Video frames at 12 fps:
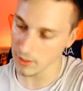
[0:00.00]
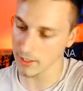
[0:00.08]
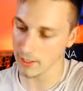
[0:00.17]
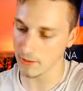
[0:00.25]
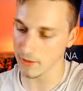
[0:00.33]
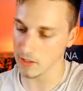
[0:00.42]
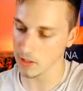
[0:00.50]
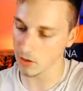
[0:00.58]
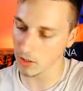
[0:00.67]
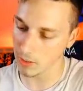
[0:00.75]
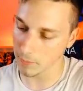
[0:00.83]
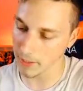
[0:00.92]
Yeah, these are
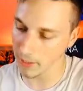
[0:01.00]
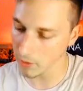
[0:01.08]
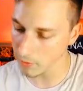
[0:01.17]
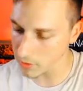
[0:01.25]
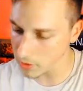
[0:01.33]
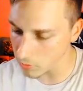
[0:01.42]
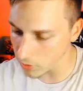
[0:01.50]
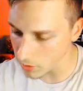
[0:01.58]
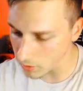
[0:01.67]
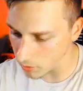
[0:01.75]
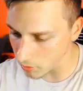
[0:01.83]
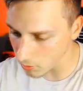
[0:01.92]
not coming out for some
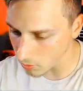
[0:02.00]
reason.